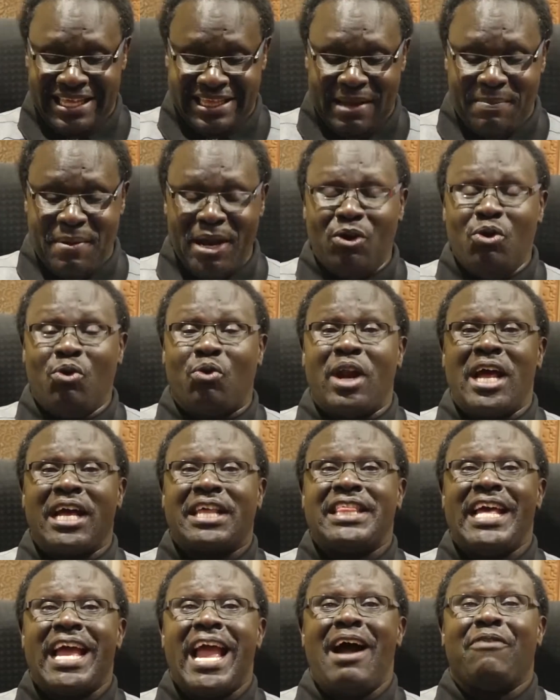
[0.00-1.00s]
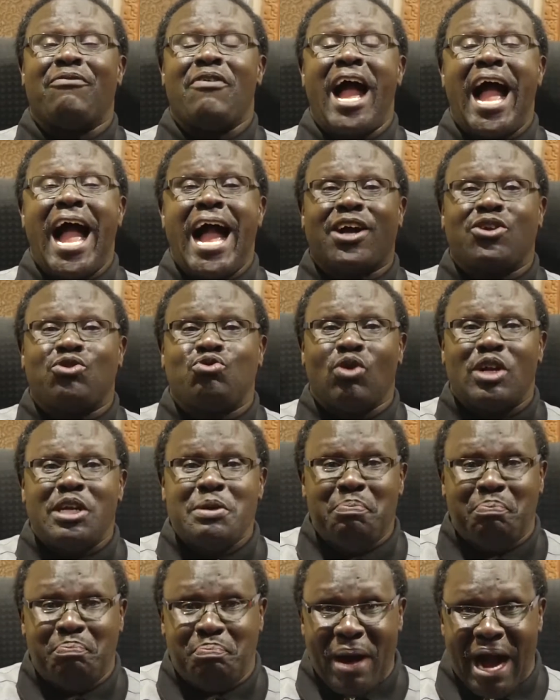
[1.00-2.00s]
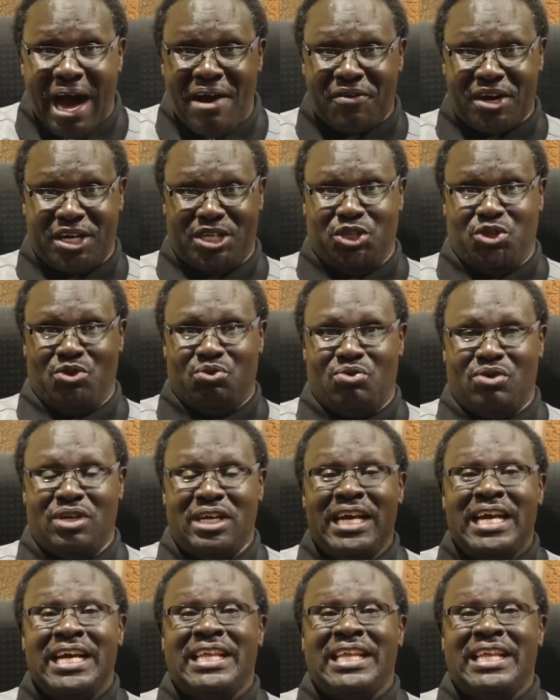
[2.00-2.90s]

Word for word: they may look like they have actually buried you.